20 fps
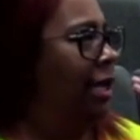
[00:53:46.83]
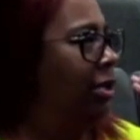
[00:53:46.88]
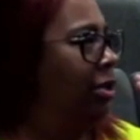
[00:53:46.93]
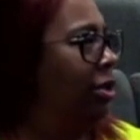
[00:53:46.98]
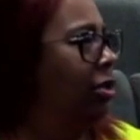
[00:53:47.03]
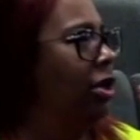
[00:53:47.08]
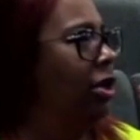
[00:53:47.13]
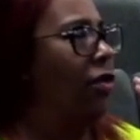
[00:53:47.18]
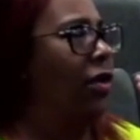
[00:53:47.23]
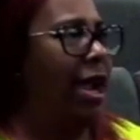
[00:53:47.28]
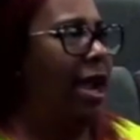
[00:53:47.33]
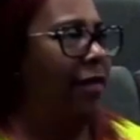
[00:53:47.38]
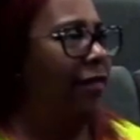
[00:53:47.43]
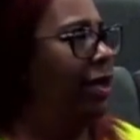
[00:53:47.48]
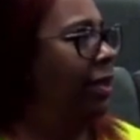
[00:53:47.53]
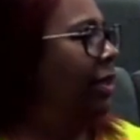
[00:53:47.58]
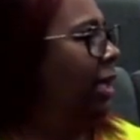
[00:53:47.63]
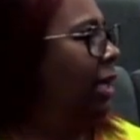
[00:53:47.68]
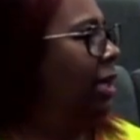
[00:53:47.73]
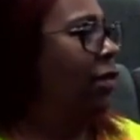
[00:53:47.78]
you know,
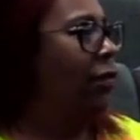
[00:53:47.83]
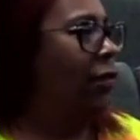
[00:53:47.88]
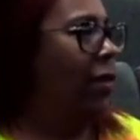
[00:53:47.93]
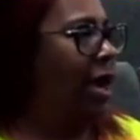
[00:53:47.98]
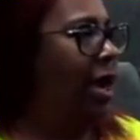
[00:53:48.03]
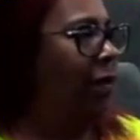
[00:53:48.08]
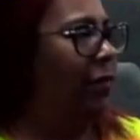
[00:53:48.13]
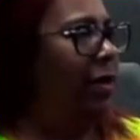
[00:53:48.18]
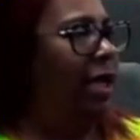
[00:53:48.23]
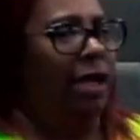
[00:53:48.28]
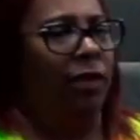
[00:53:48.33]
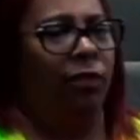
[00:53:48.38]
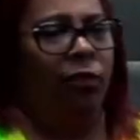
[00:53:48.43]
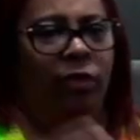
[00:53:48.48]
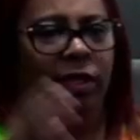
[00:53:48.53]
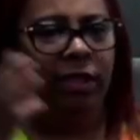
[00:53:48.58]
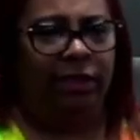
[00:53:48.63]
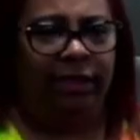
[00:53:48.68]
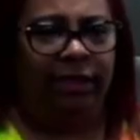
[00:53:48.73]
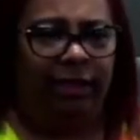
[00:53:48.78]
everything around me
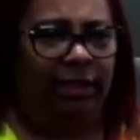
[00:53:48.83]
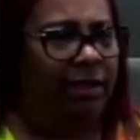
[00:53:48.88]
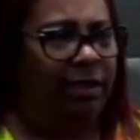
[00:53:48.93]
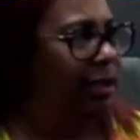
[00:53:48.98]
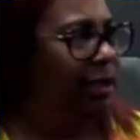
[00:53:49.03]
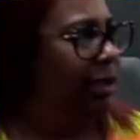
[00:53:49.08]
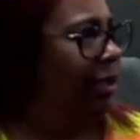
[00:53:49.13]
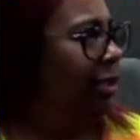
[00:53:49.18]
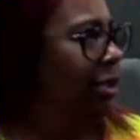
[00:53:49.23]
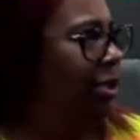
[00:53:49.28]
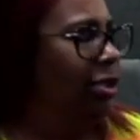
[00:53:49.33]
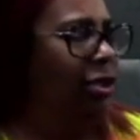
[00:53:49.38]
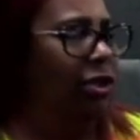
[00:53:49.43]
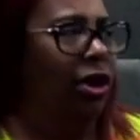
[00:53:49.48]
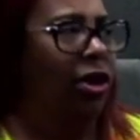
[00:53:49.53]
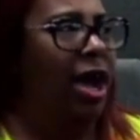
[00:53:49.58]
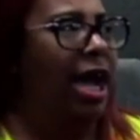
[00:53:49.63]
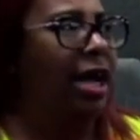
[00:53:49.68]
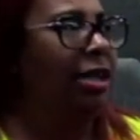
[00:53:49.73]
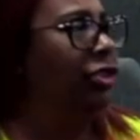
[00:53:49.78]
was, you know,
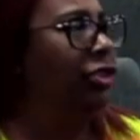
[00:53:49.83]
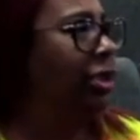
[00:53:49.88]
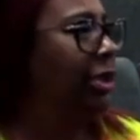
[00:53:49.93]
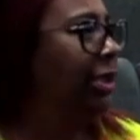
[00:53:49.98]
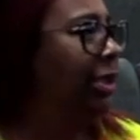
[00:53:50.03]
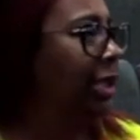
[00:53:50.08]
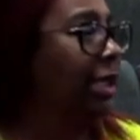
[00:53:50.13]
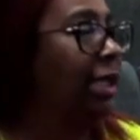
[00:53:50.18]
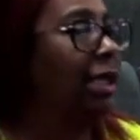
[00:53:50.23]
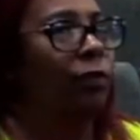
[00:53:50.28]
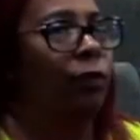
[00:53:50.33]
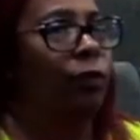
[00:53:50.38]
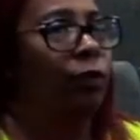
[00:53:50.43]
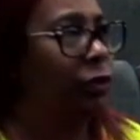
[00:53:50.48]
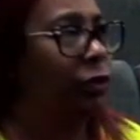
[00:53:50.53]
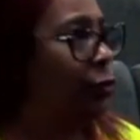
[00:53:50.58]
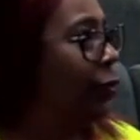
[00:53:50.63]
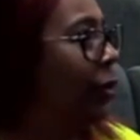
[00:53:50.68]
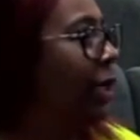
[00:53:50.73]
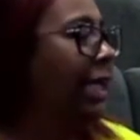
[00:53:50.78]
I just
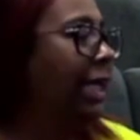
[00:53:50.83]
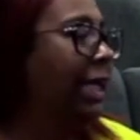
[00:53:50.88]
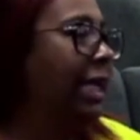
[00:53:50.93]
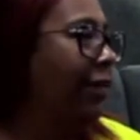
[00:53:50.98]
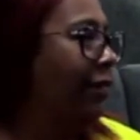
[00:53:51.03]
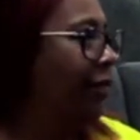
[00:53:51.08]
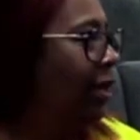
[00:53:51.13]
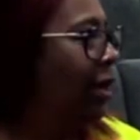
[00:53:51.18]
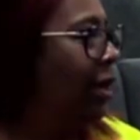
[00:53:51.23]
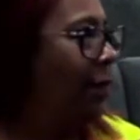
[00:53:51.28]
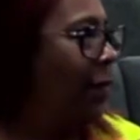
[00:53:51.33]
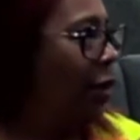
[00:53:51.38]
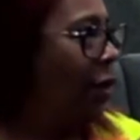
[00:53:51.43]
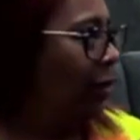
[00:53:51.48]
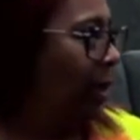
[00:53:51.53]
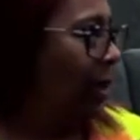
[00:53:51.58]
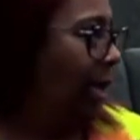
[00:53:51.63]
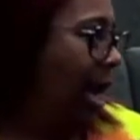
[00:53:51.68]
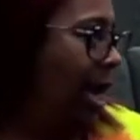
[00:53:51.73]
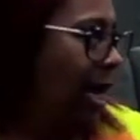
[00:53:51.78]
was really giving up
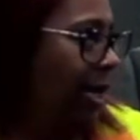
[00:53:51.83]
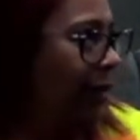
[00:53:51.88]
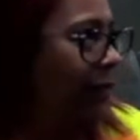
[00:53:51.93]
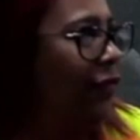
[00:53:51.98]
on life.